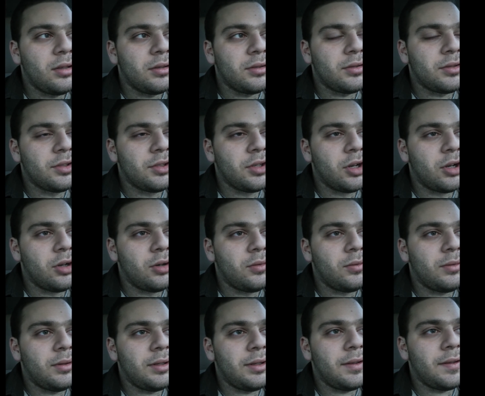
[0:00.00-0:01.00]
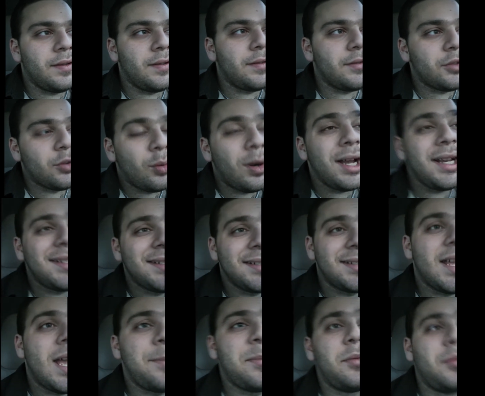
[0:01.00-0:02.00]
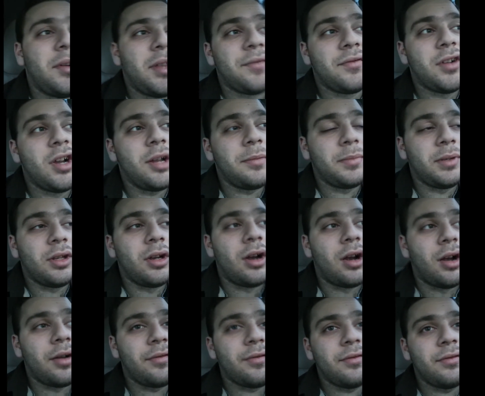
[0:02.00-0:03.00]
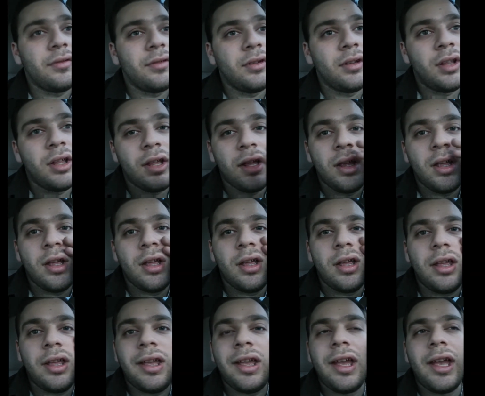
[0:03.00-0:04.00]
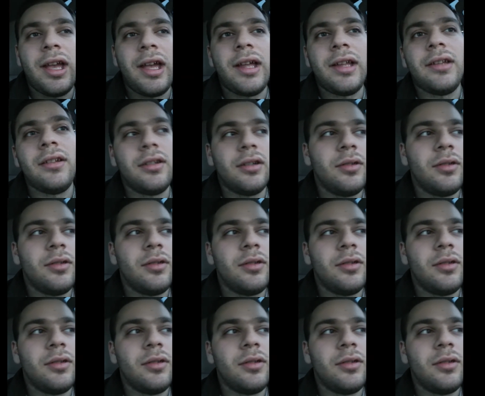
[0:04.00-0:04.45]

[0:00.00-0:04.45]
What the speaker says: so twice that's happened where they've cut me off. And